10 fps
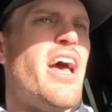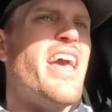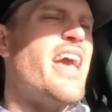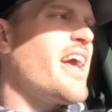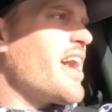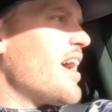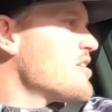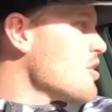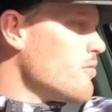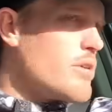And I
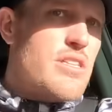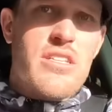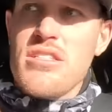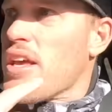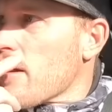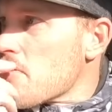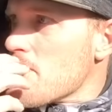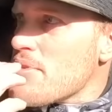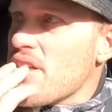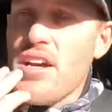don't want this
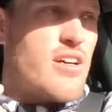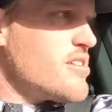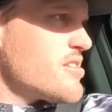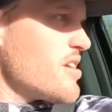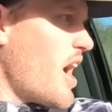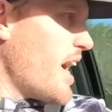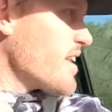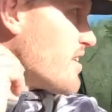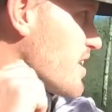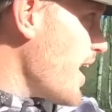section because I
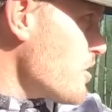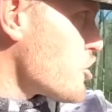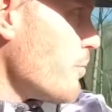can catch